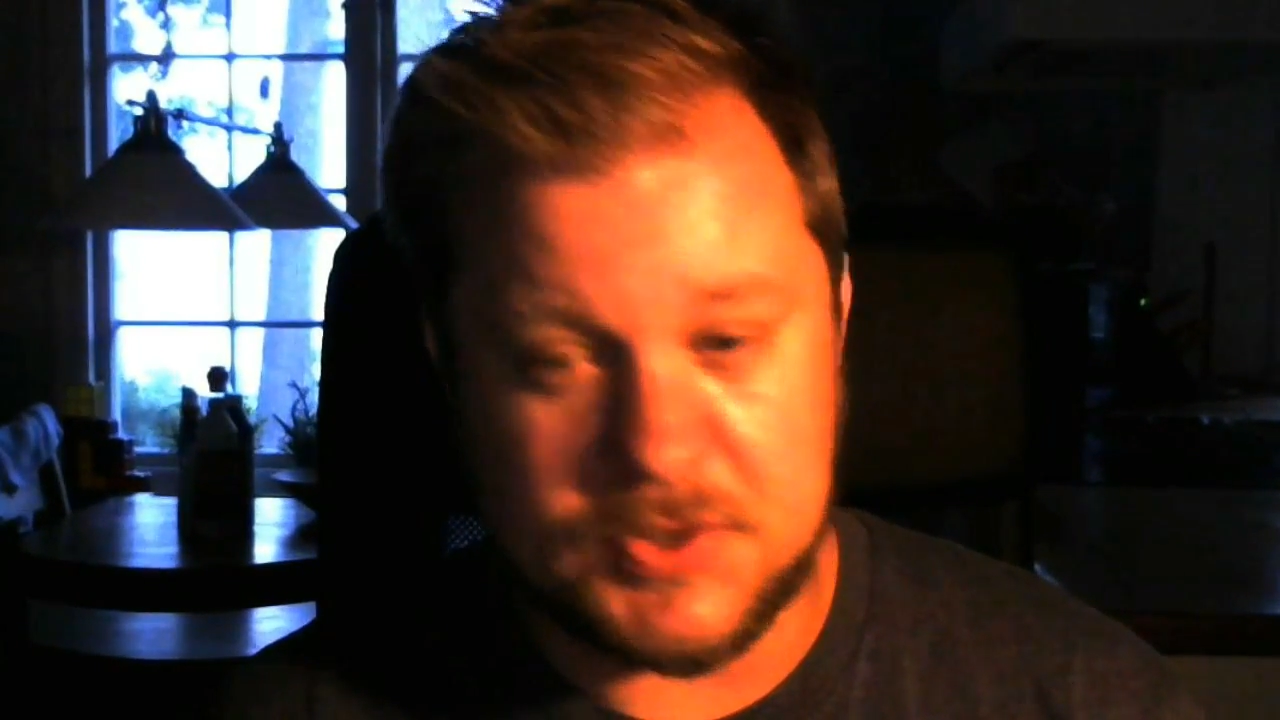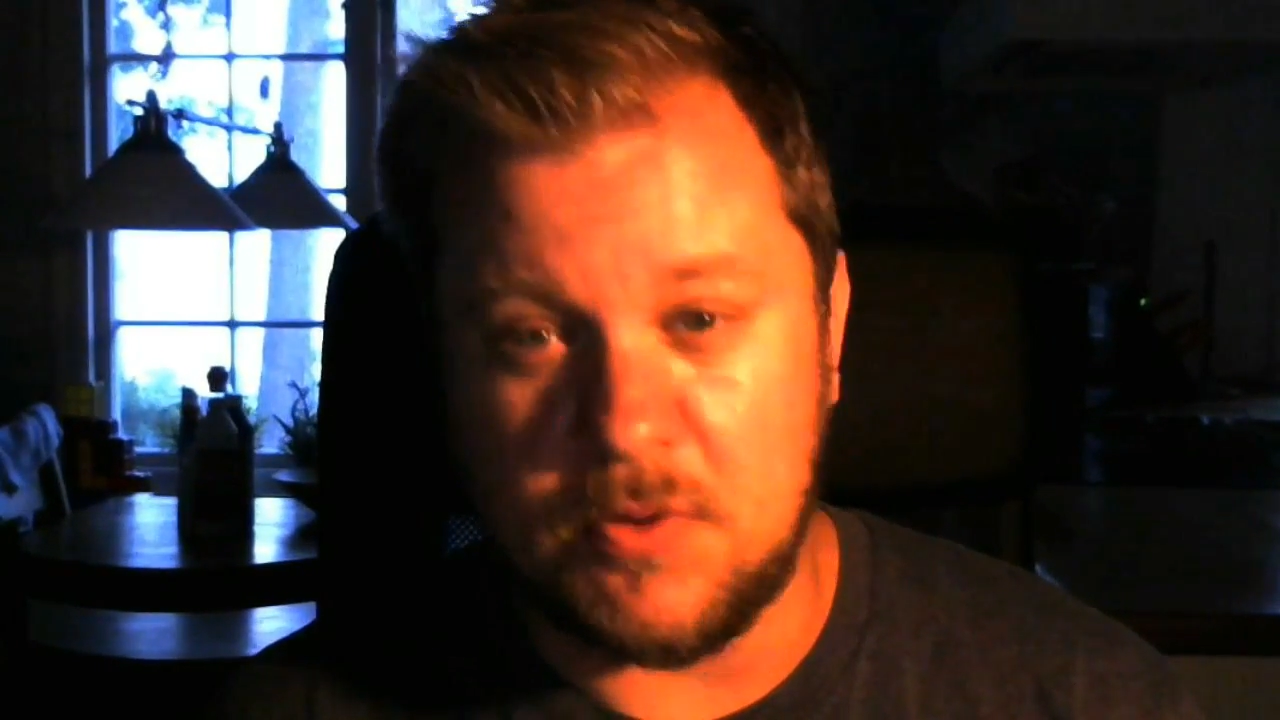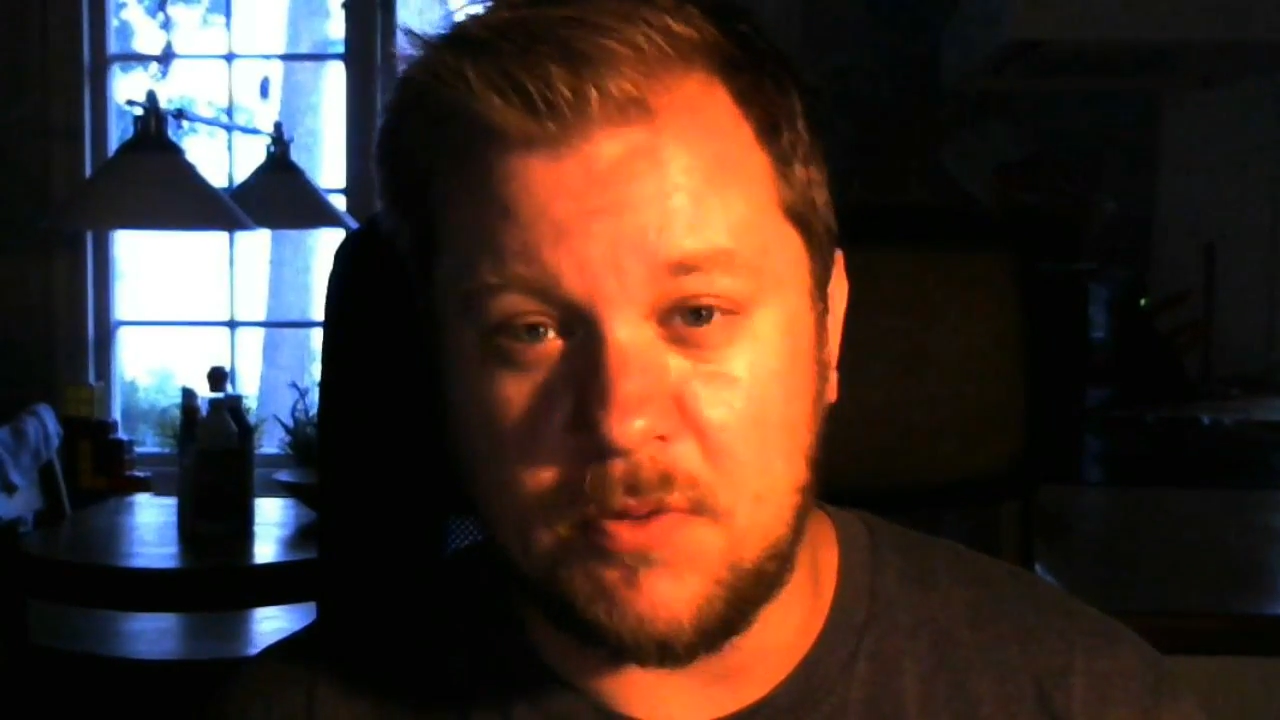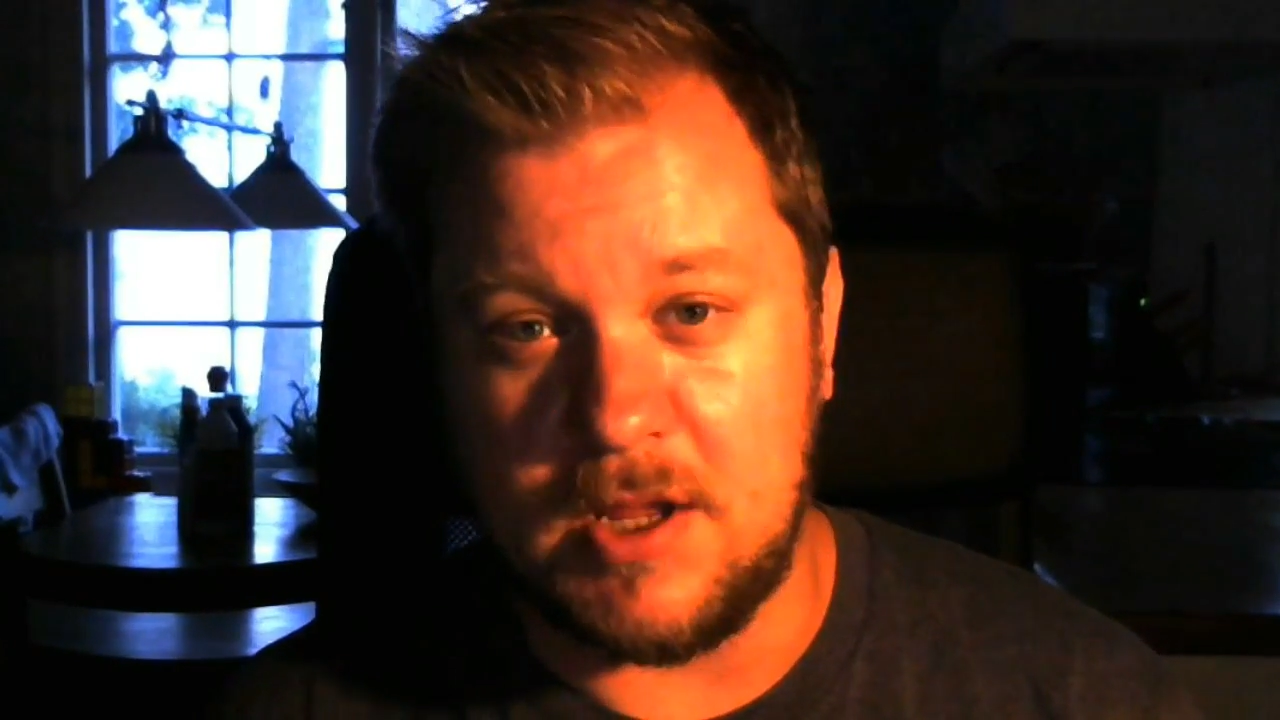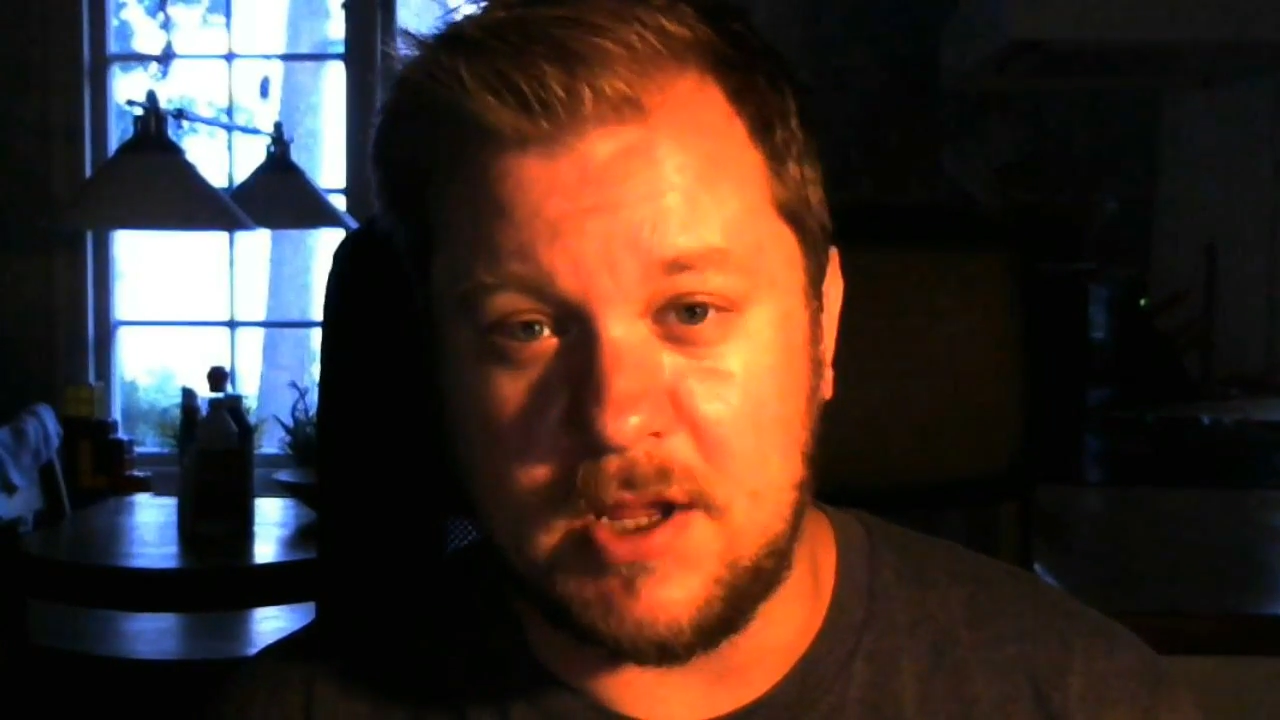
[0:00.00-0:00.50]

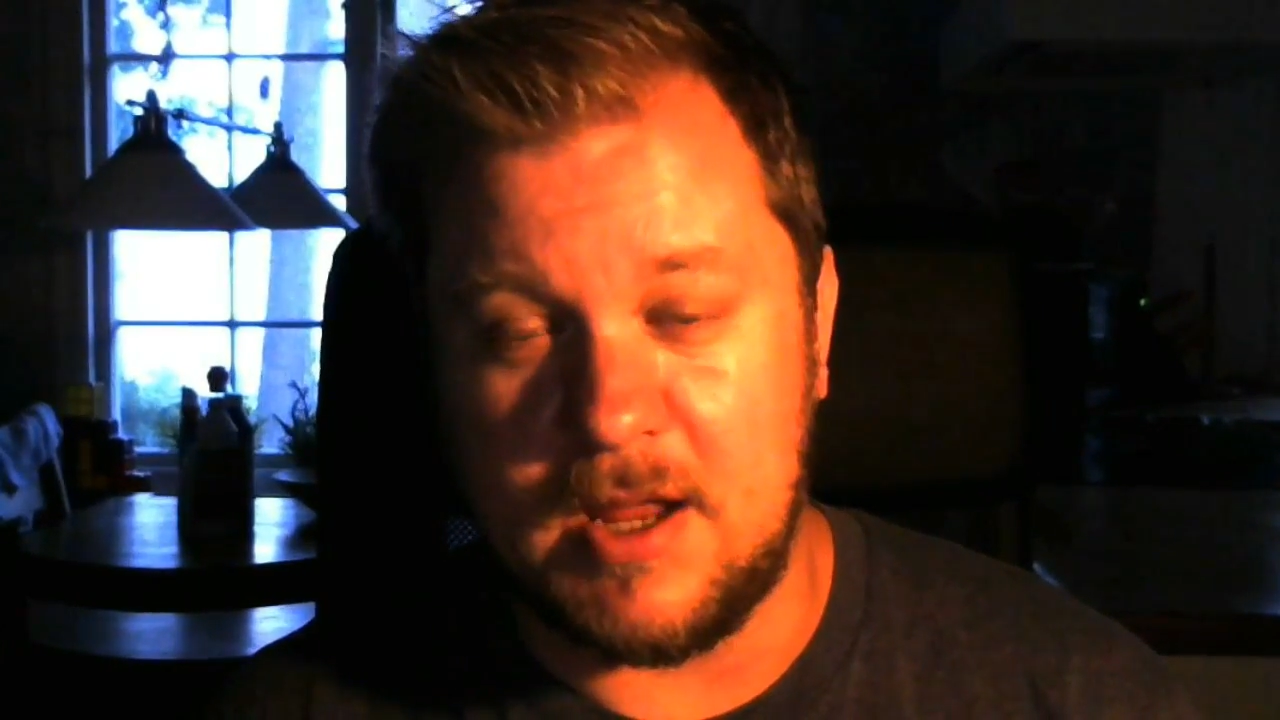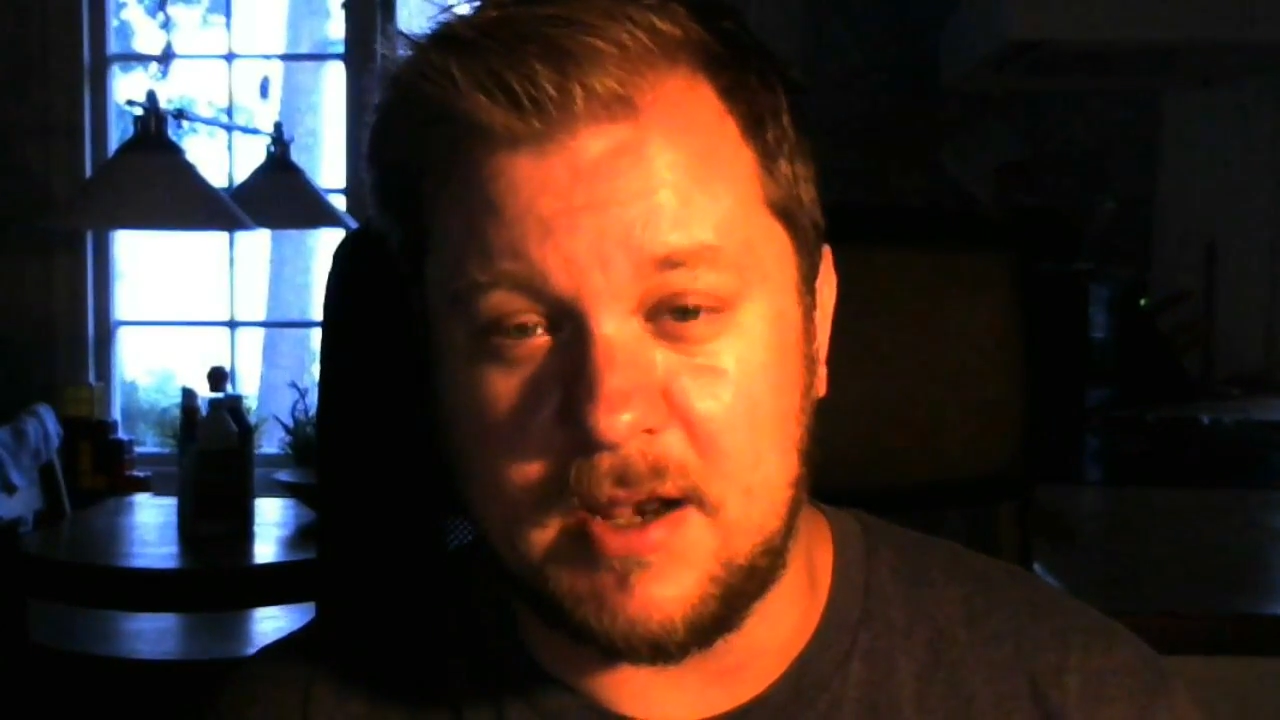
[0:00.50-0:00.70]
story,